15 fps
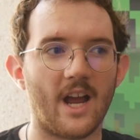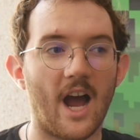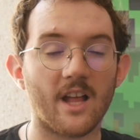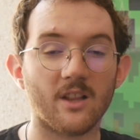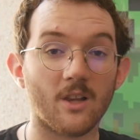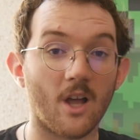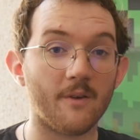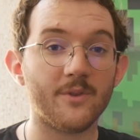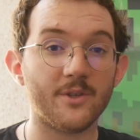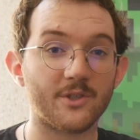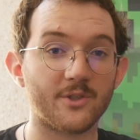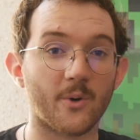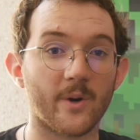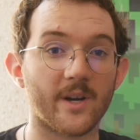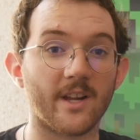I love the
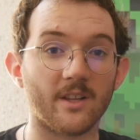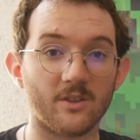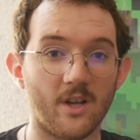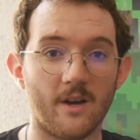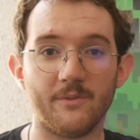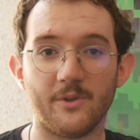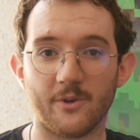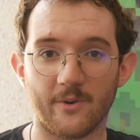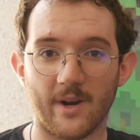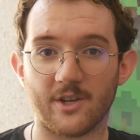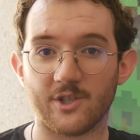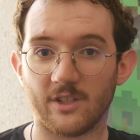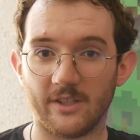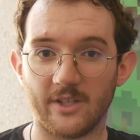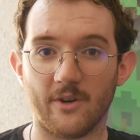story and I love the
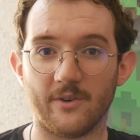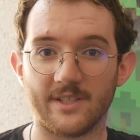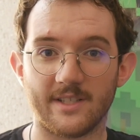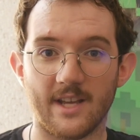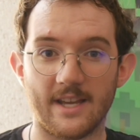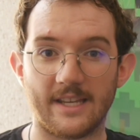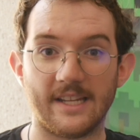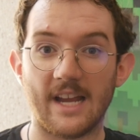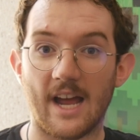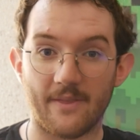direction Leone's taking it.